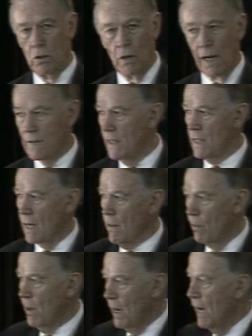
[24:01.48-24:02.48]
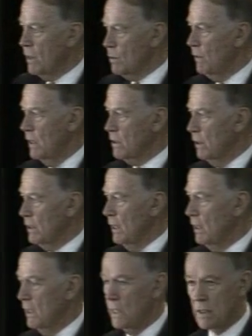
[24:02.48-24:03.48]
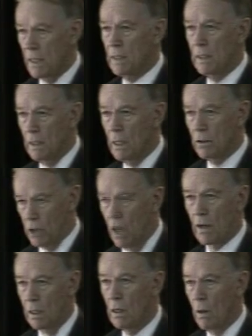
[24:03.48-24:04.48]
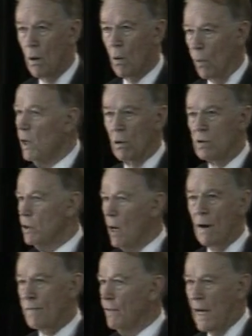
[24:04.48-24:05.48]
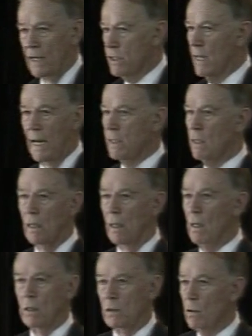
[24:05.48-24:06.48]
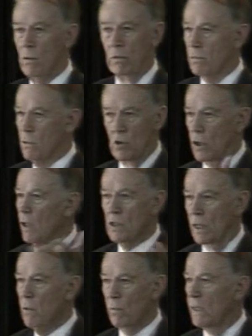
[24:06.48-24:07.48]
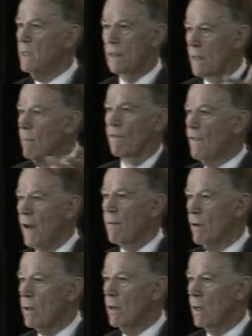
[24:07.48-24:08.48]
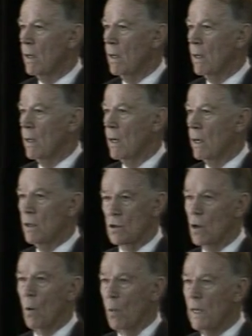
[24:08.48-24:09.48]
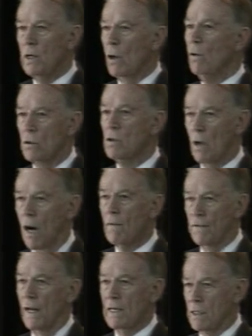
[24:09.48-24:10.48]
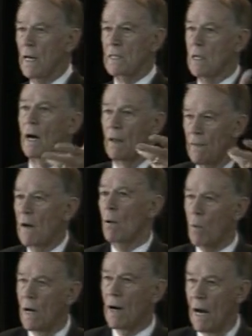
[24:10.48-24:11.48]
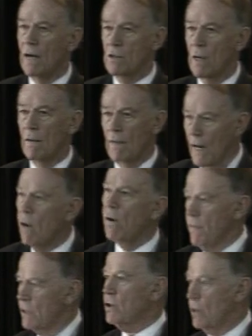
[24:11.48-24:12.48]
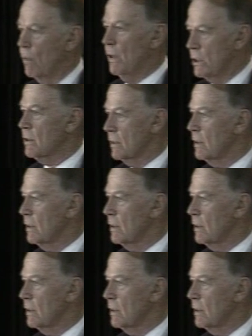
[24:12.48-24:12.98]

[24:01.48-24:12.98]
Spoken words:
got these out of the warehouse we just looked in? He said, sure. We used our flashlight to search it. We did them a favor. So we used our flashlights on their warehouse. They owe this to us.